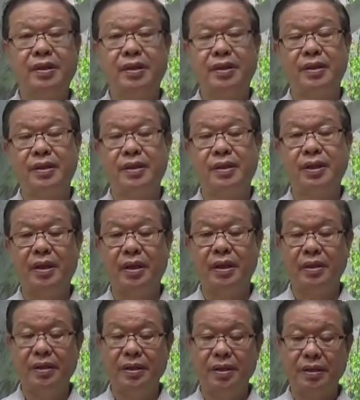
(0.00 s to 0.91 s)
kasina
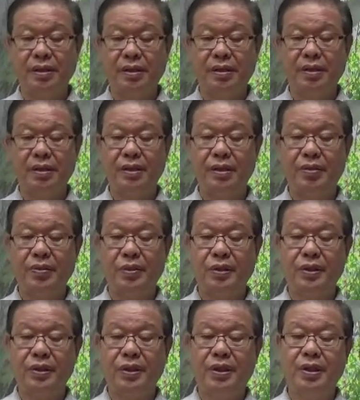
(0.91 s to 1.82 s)
and then he sees
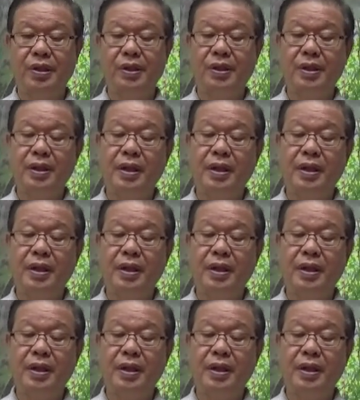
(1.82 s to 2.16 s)
water